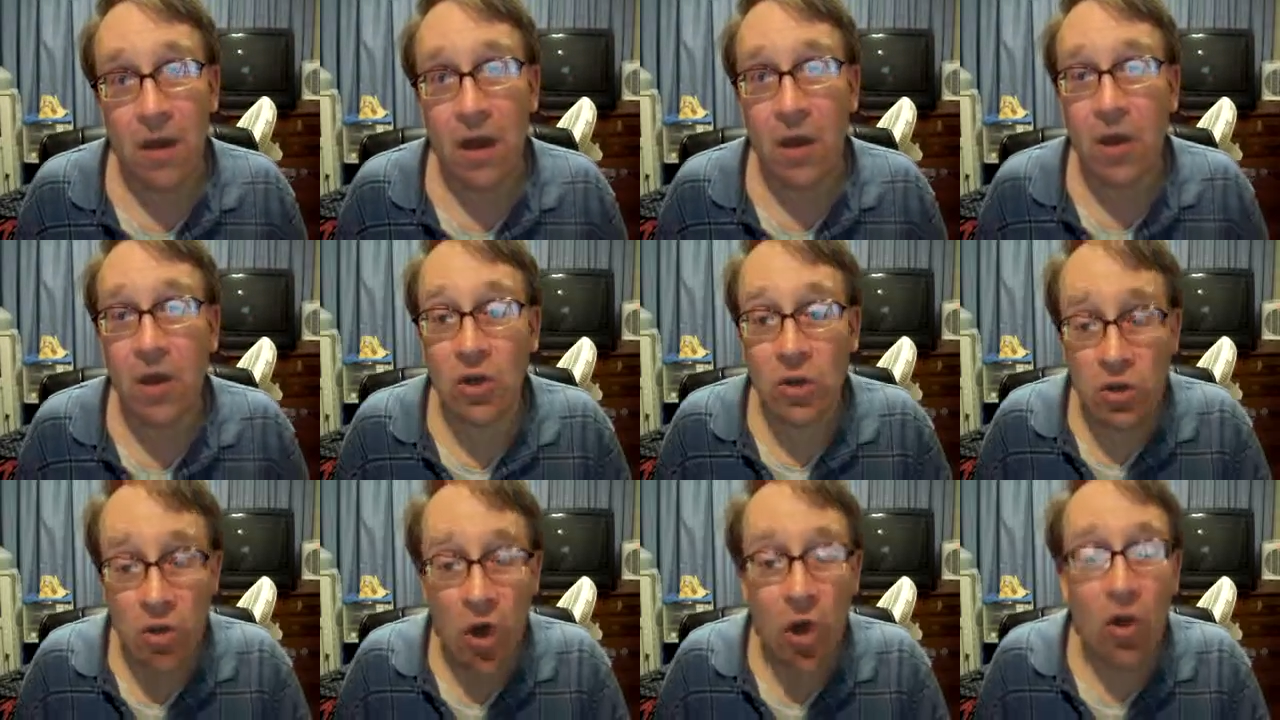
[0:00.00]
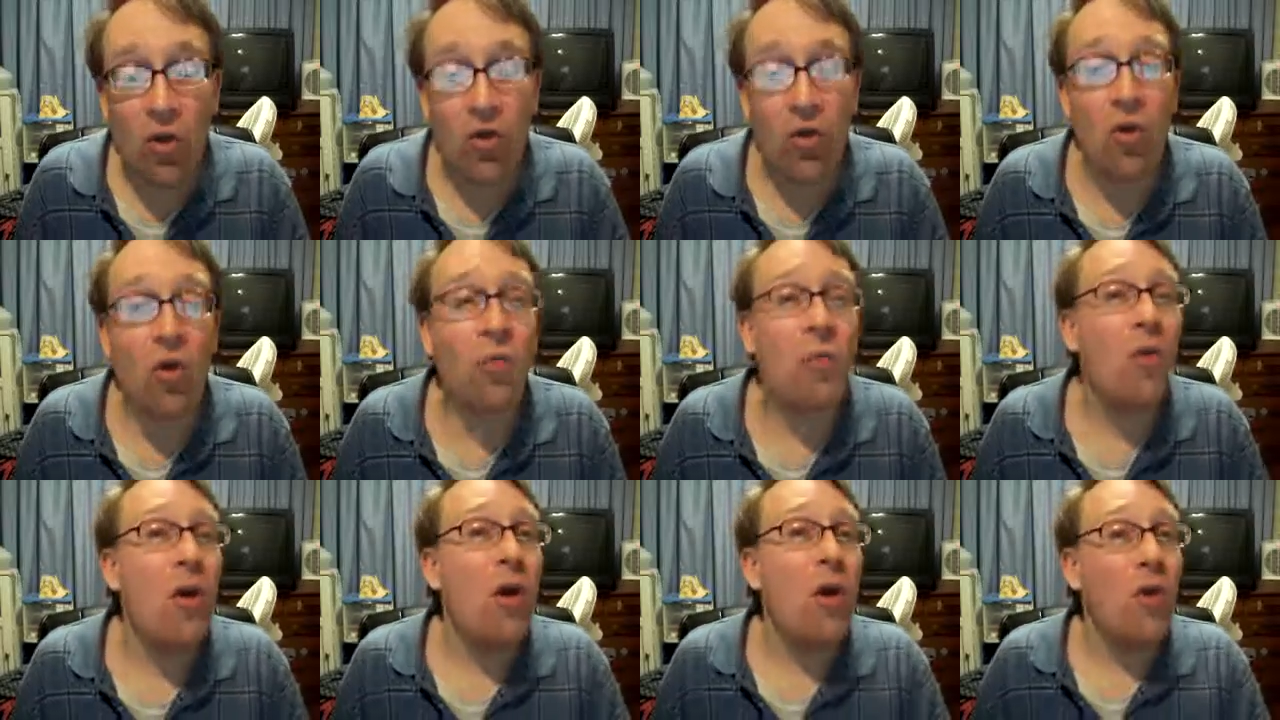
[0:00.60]
A control
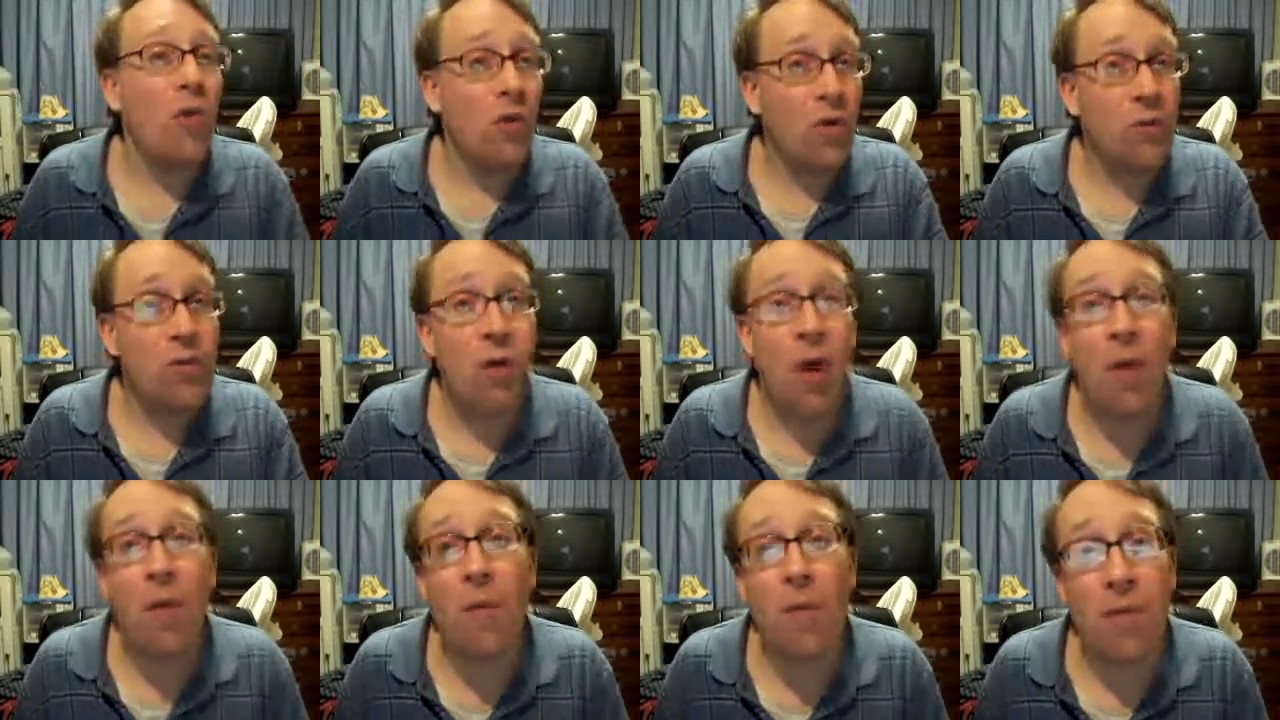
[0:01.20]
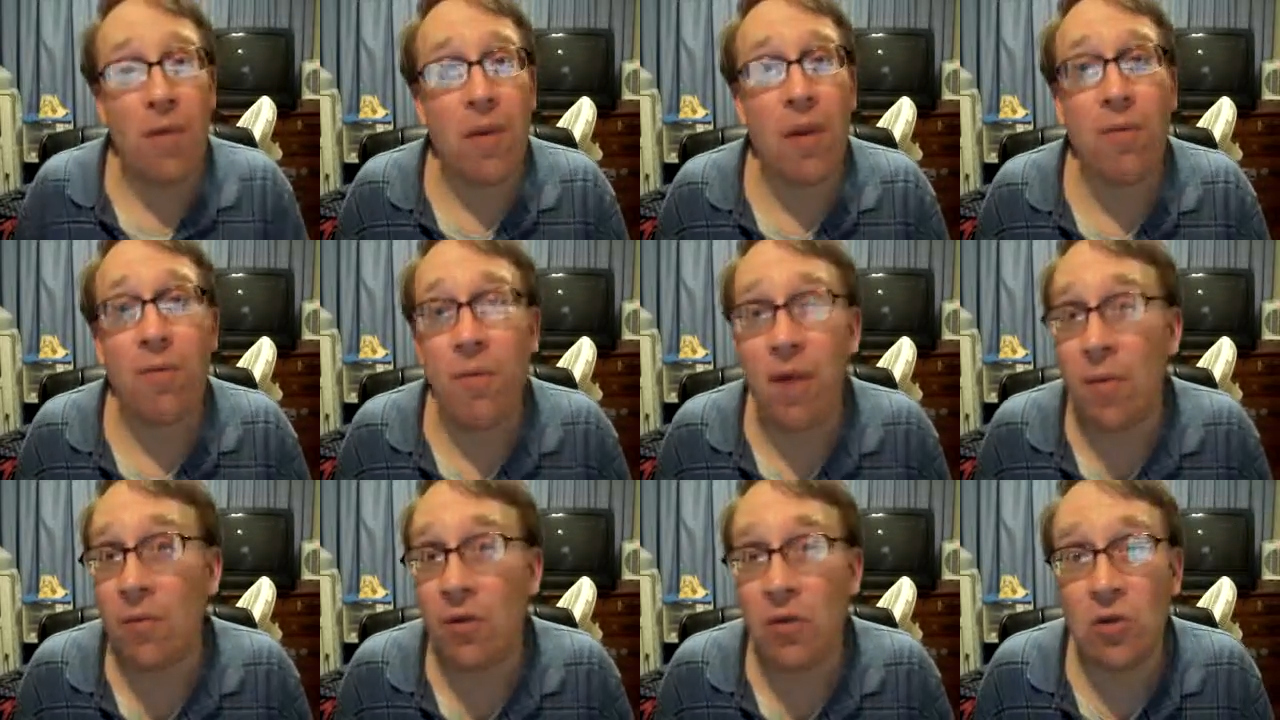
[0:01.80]
group would probably
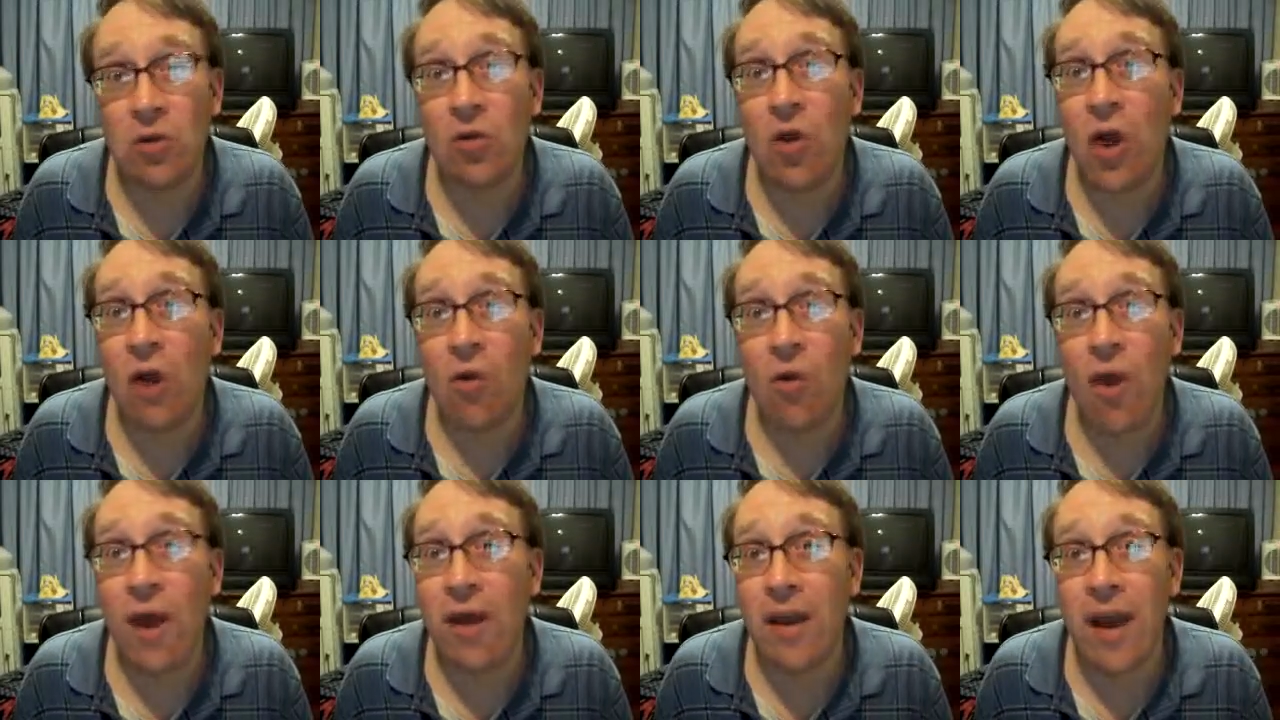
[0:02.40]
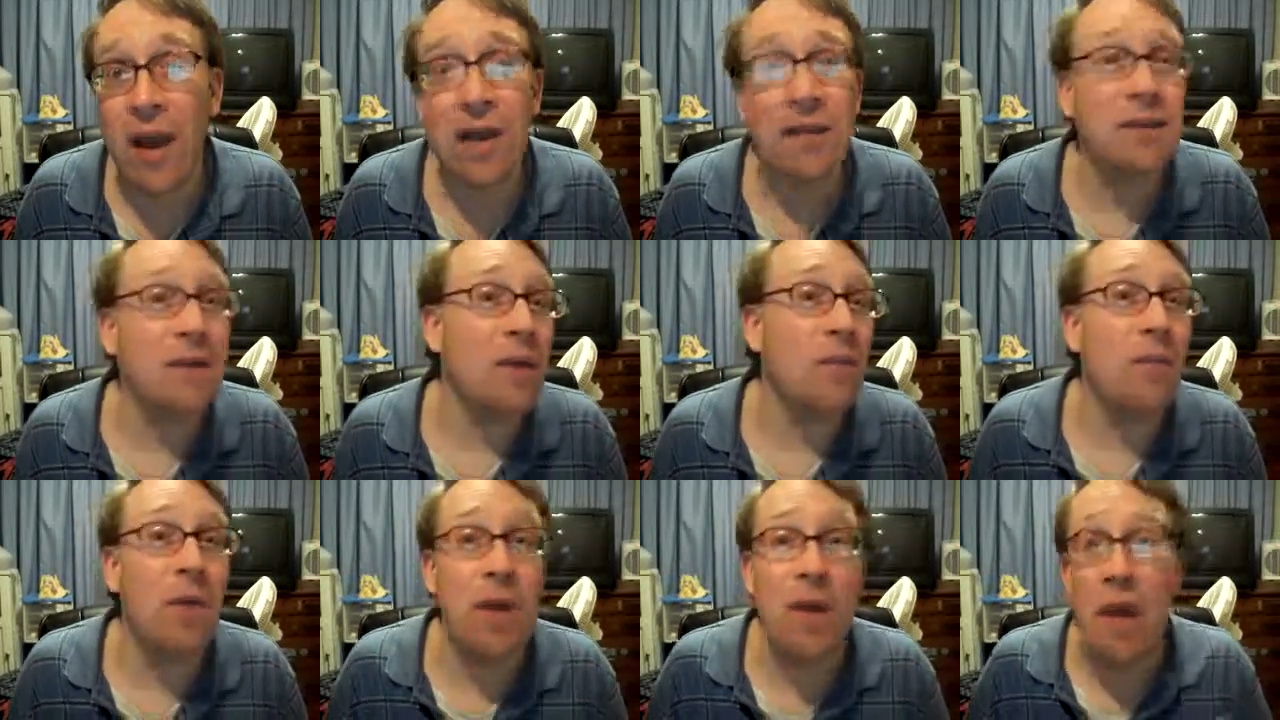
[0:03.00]
be able to do that quite
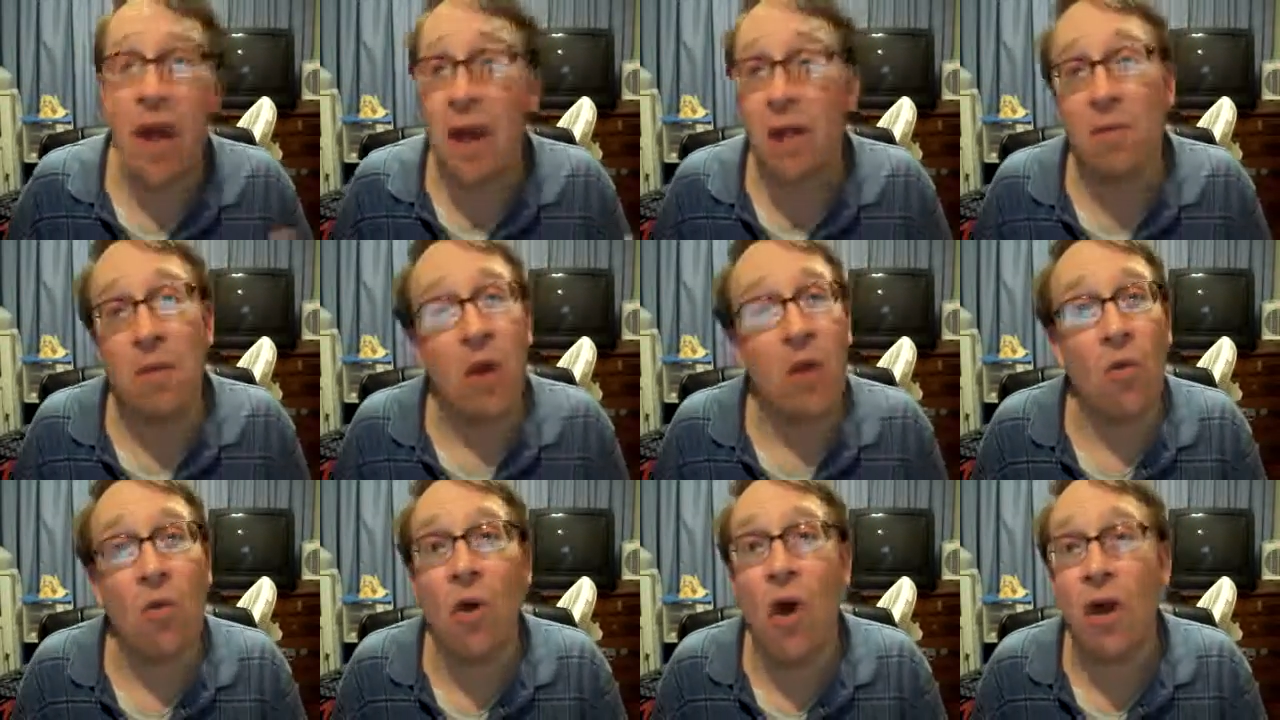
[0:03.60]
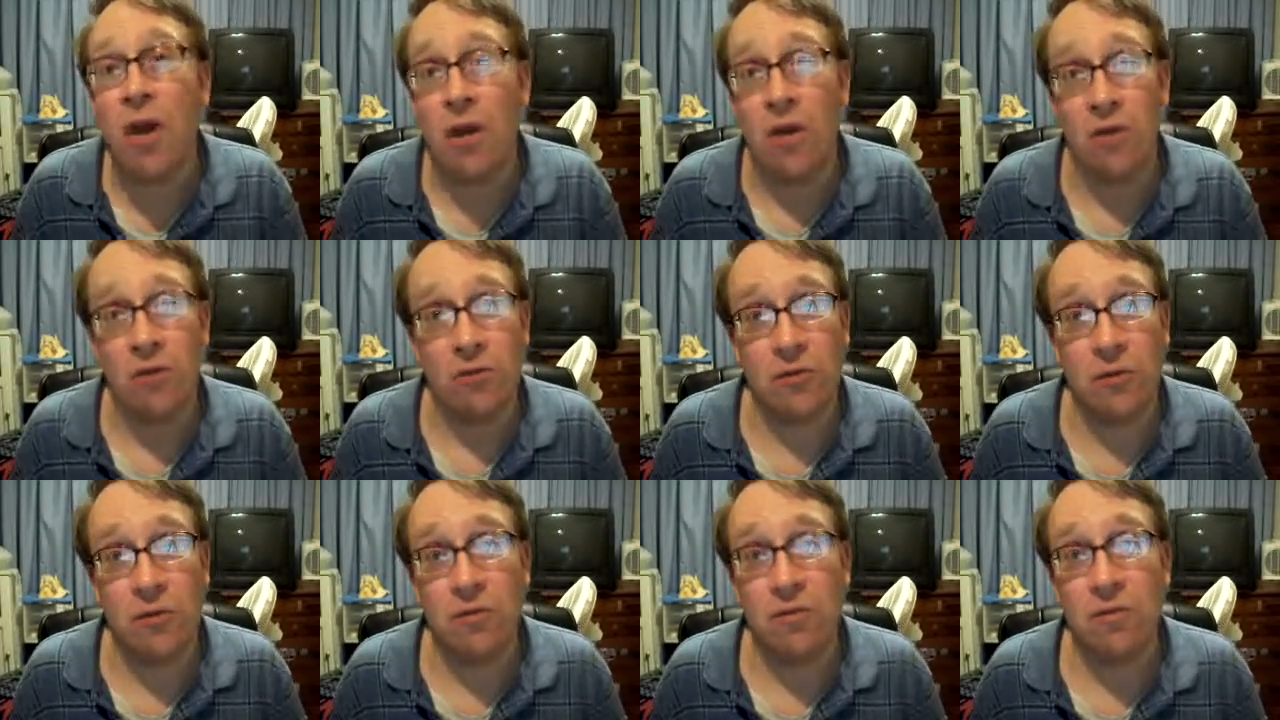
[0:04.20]
nicely, but not a marijuana
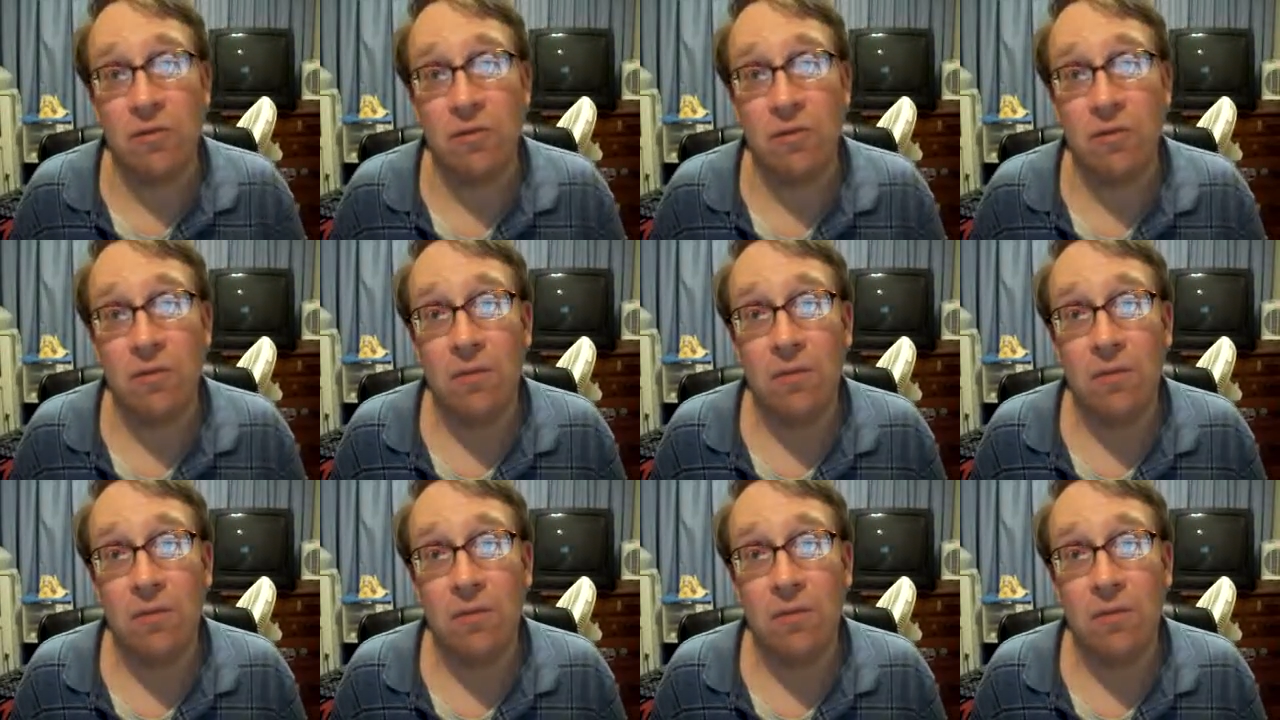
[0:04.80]
user.